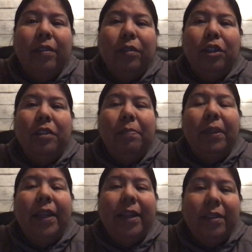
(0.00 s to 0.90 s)
So just
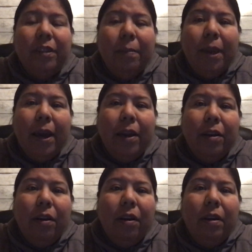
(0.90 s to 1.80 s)
place your
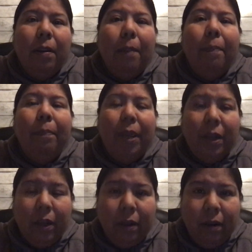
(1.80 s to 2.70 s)
pattern on, pin
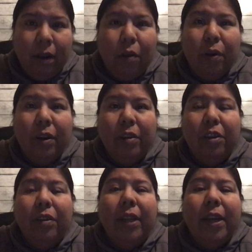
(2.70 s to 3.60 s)
it according to
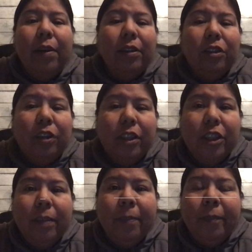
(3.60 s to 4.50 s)
your layout
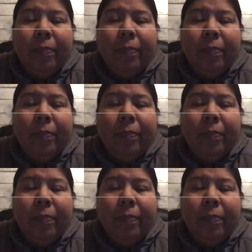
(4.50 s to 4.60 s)
instruction,